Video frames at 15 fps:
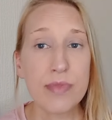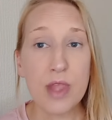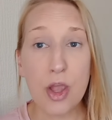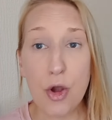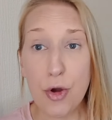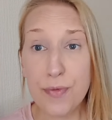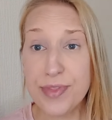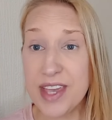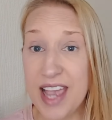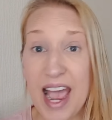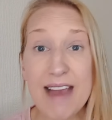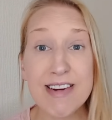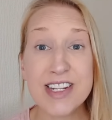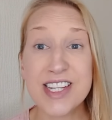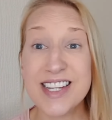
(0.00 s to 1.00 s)
of the
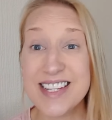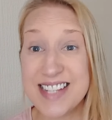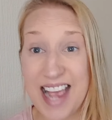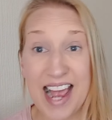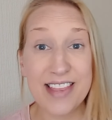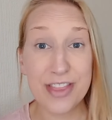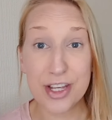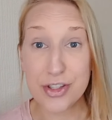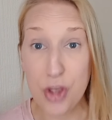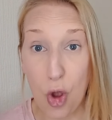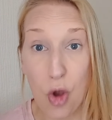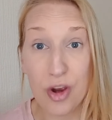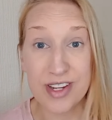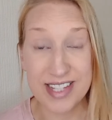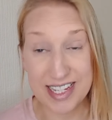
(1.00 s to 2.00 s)
characters and the
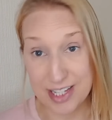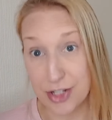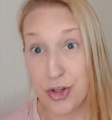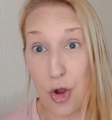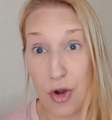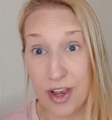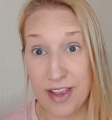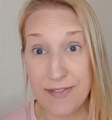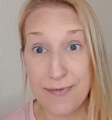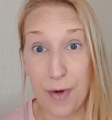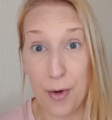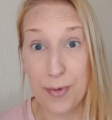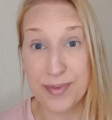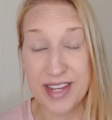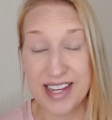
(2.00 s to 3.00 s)
dogs. There's a dog
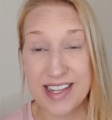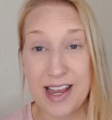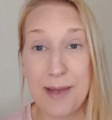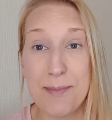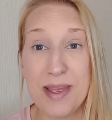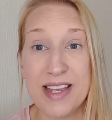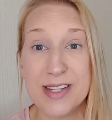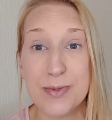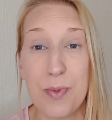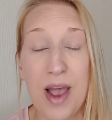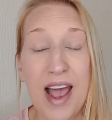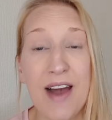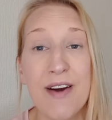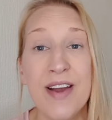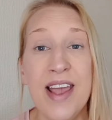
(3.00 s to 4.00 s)
involved in them as
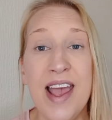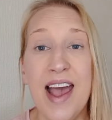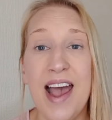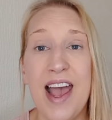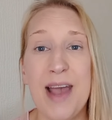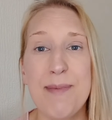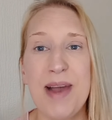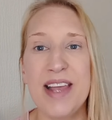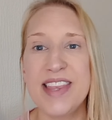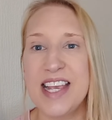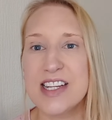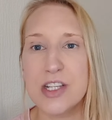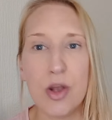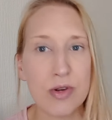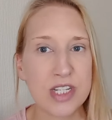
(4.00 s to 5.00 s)
well. And
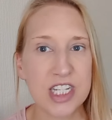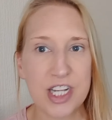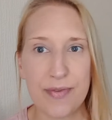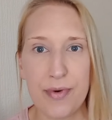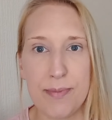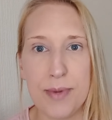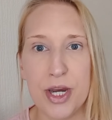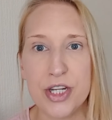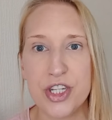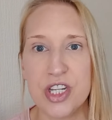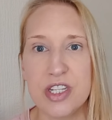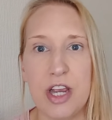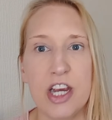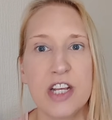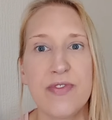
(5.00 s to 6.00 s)
there's lots of different
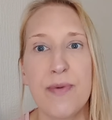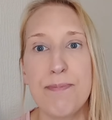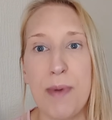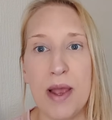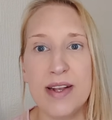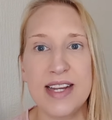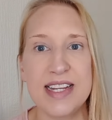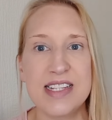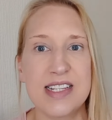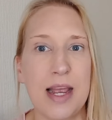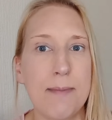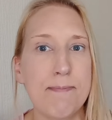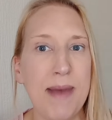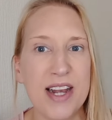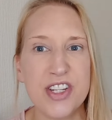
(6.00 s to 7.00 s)
merchandise for Butlins,
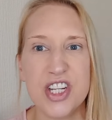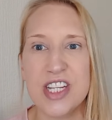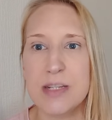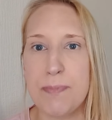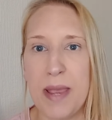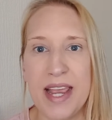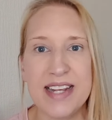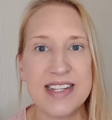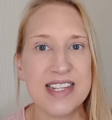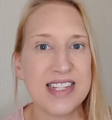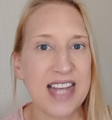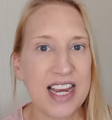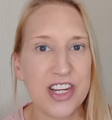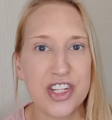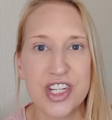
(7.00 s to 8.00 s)
like badges, pins,
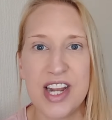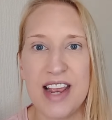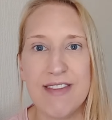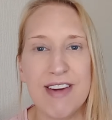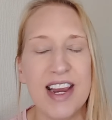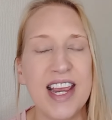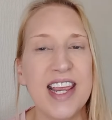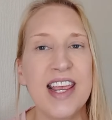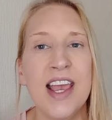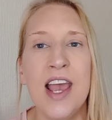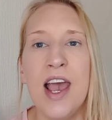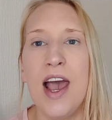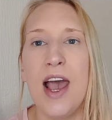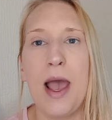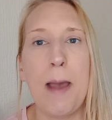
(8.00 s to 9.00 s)
stationery,
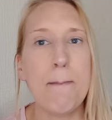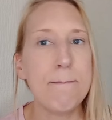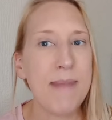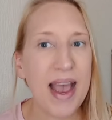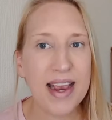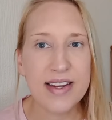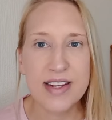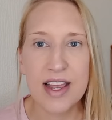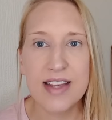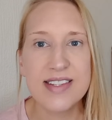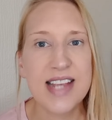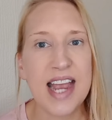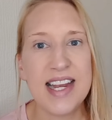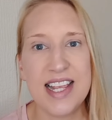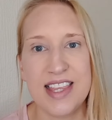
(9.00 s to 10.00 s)

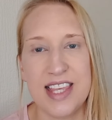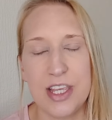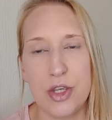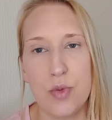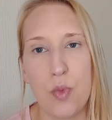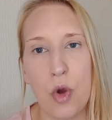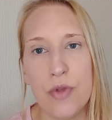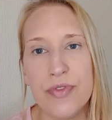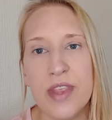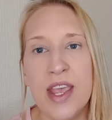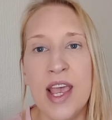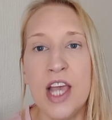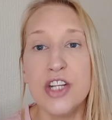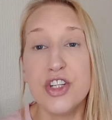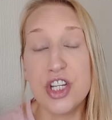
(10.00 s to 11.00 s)
magnets, anything you want.
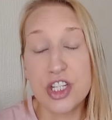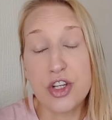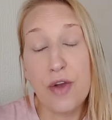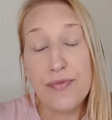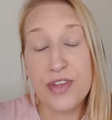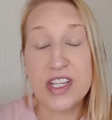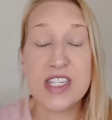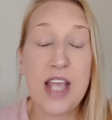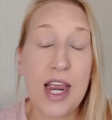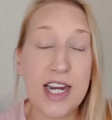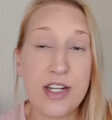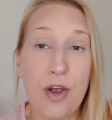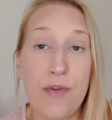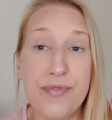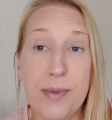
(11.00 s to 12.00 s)
Just off the
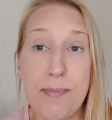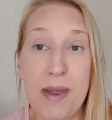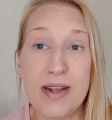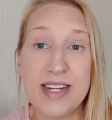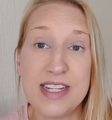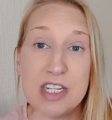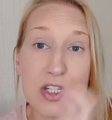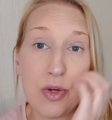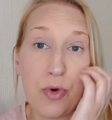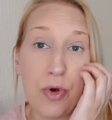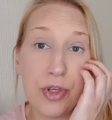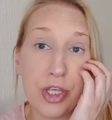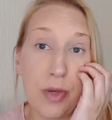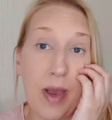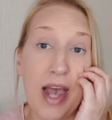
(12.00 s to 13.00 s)
side of the Butlins
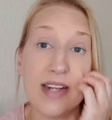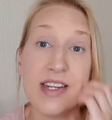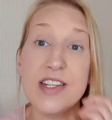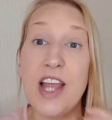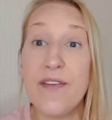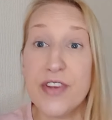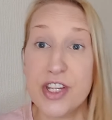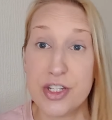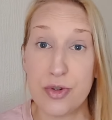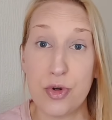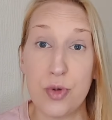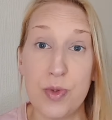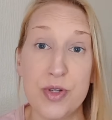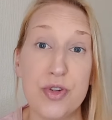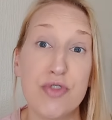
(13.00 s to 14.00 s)
store, you had another
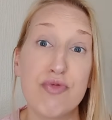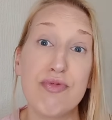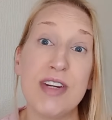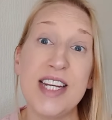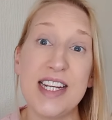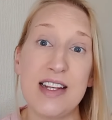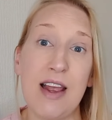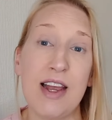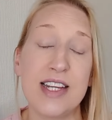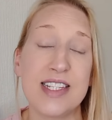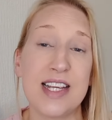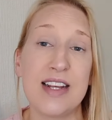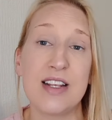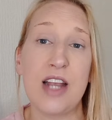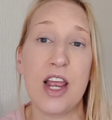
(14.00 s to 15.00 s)
store which was really nice,
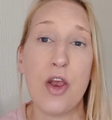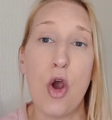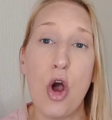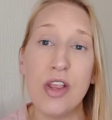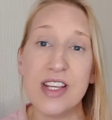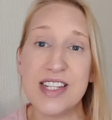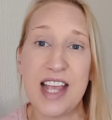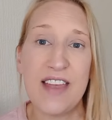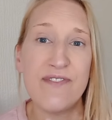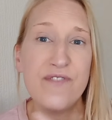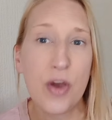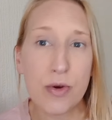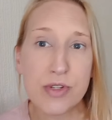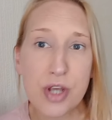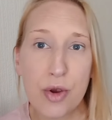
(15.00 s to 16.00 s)
and like holiday
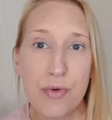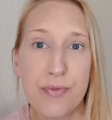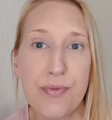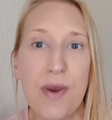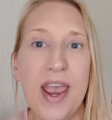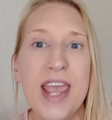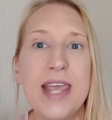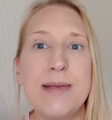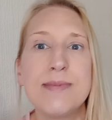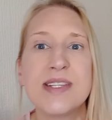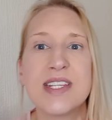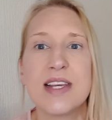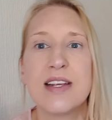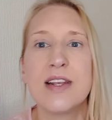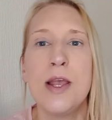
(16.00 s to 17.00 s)
photo
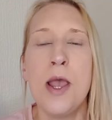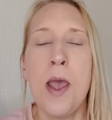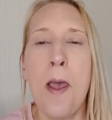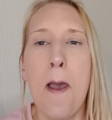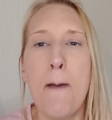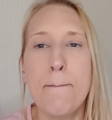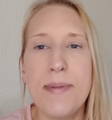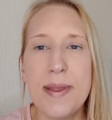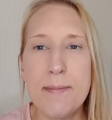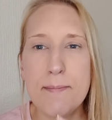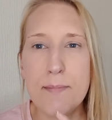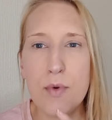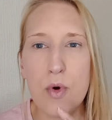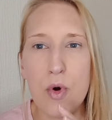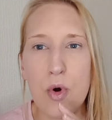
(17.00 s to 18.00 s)
frames and a bit
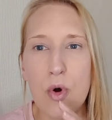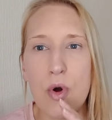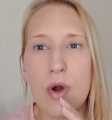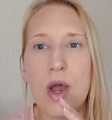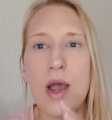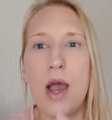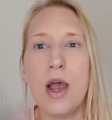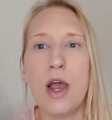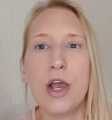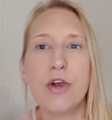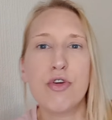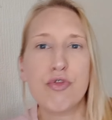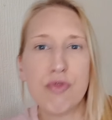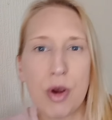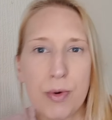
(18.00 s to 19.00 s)
more
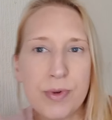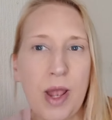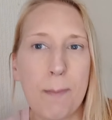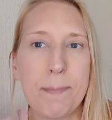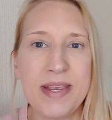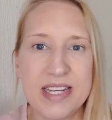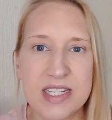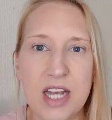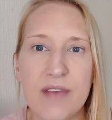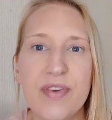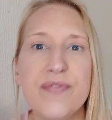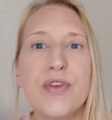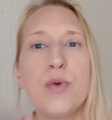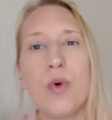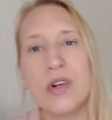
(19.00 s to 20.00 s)
grown-up-y stuff.
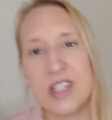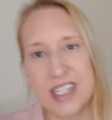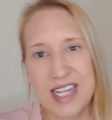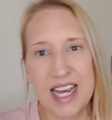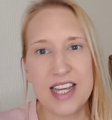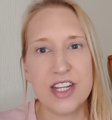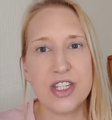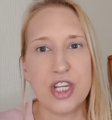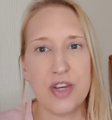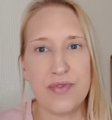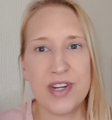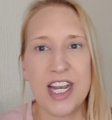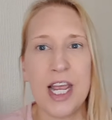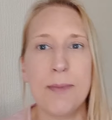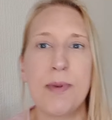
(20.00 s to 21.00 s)
If you want to take a
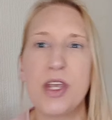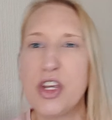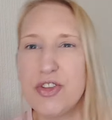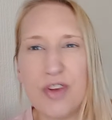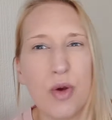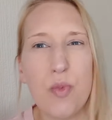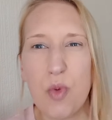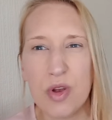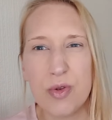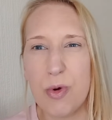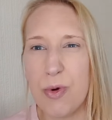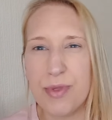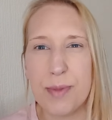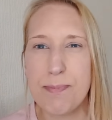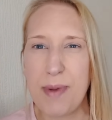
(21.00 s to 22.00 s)
souvenir but you don't want
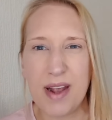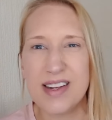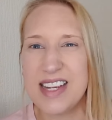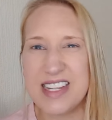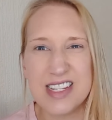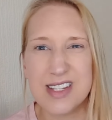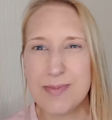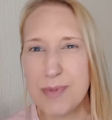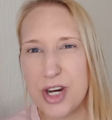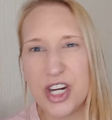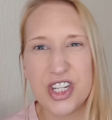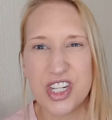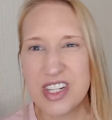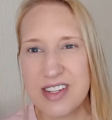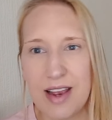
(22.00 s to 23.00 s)
all the Butlins
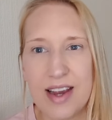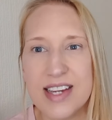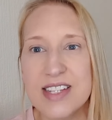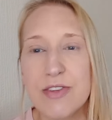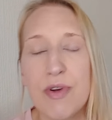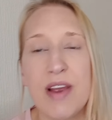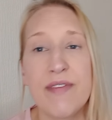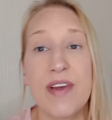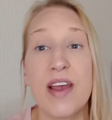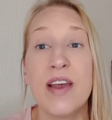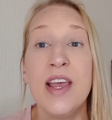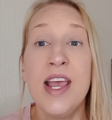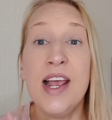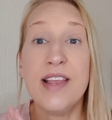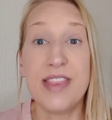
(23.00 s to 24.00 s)
merchandise or whatever,
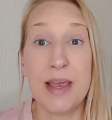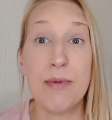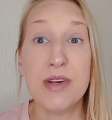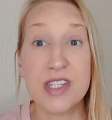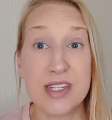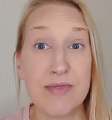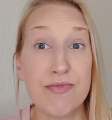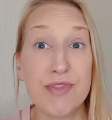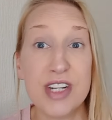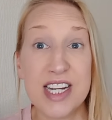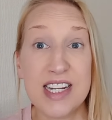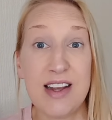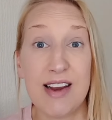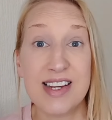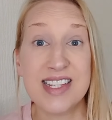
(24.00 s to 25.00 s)
there were some
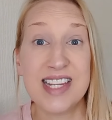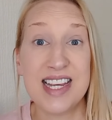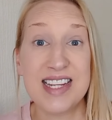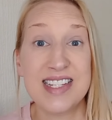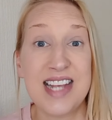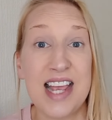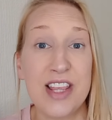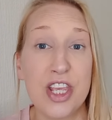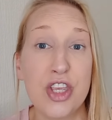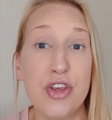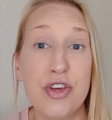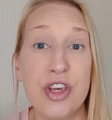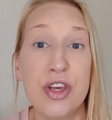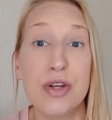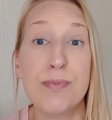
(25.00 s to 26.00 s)
really nice things there that
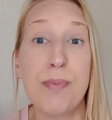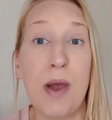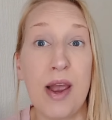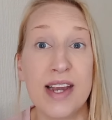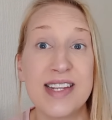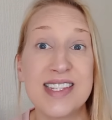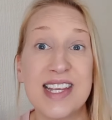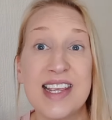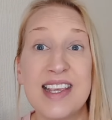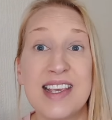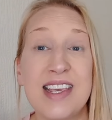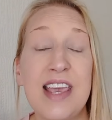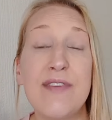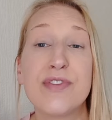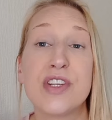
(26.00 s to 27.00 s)
you could buy to
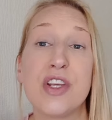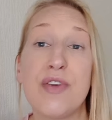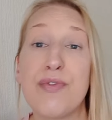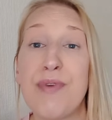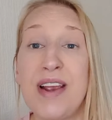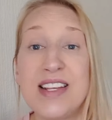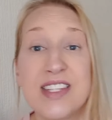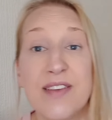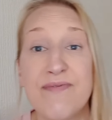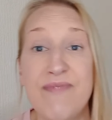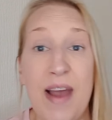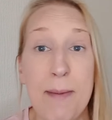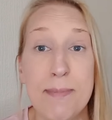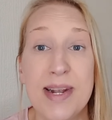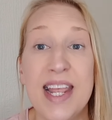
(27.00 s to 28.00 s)
give to your friends and
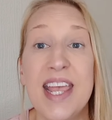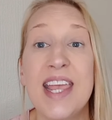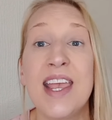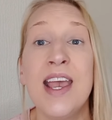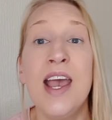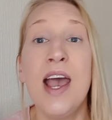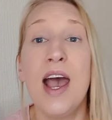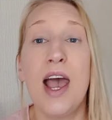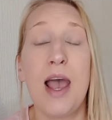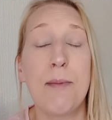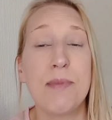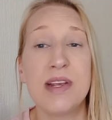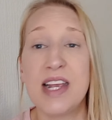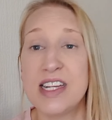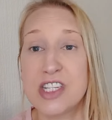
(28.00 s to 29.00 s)
family
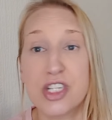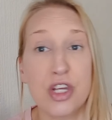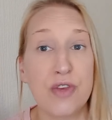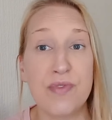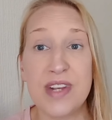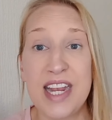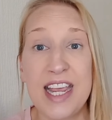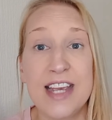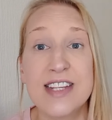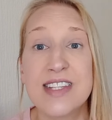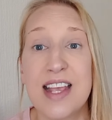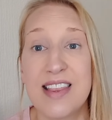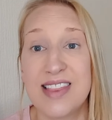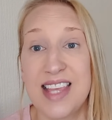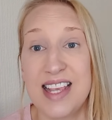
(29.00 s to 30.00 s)
as souvenirs
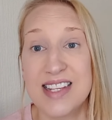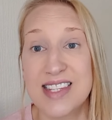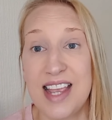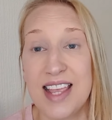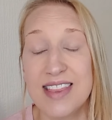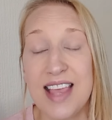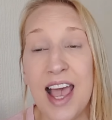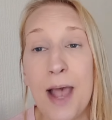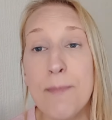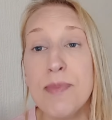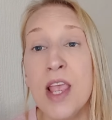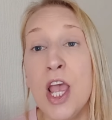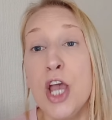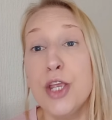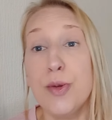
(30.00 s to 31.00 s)
and things like
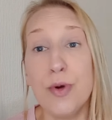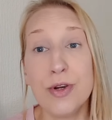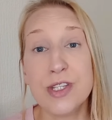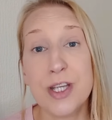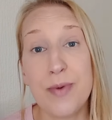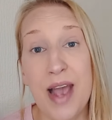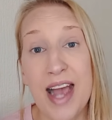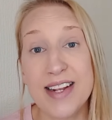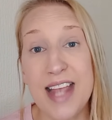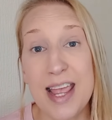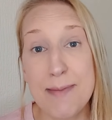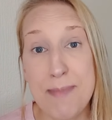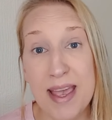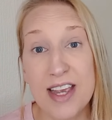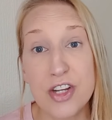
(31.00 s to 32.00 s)
that. You also had
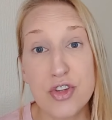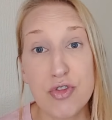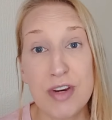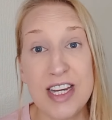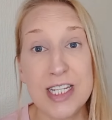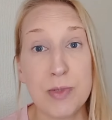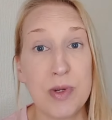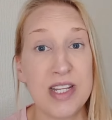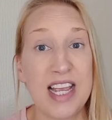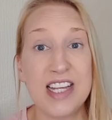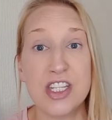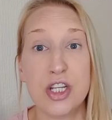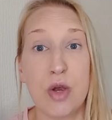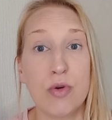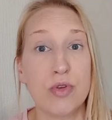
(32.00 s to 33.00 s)
a Mega Treats where they
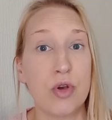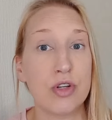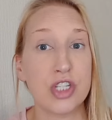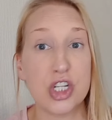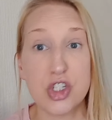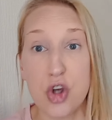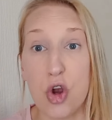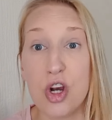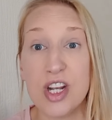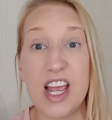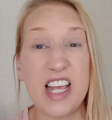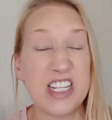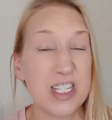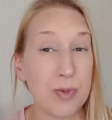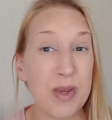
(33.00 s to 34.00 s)
sold lots of
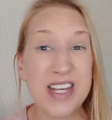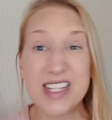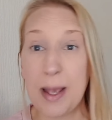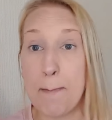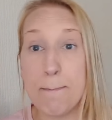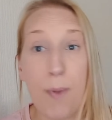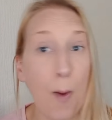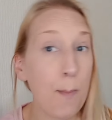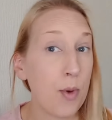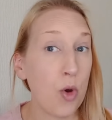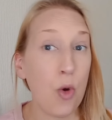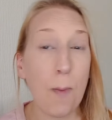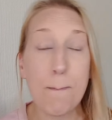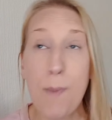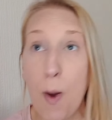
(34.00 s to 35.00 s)
chocolate and sweets and
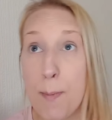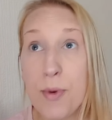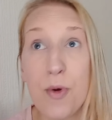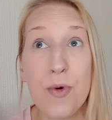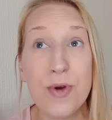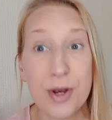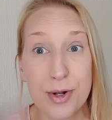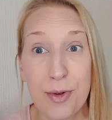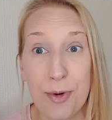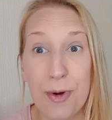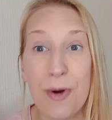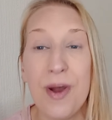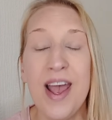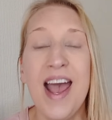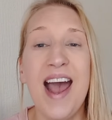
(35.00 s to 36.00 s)
popcorn
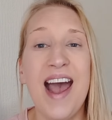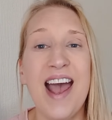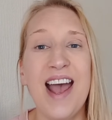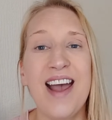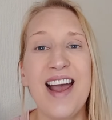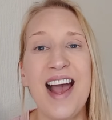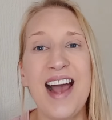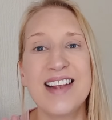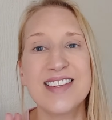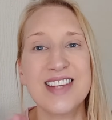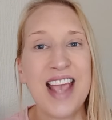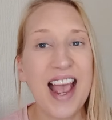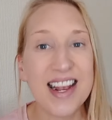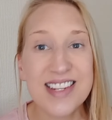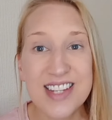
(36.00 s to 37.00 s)
galore, and
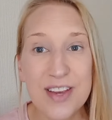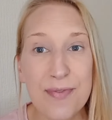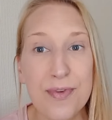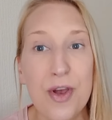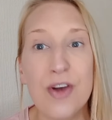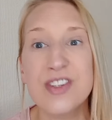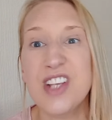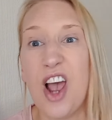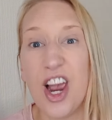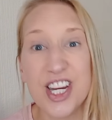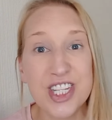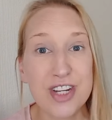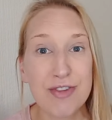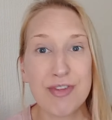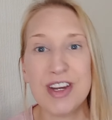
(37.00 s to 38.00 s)
candy floss,
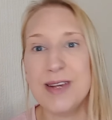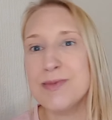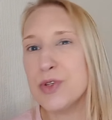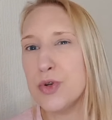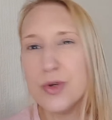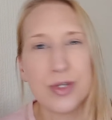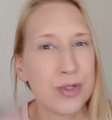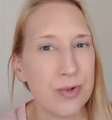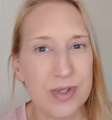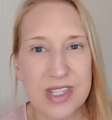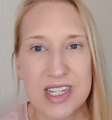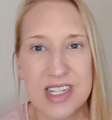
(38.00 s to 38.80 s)
ice creams, all sorts of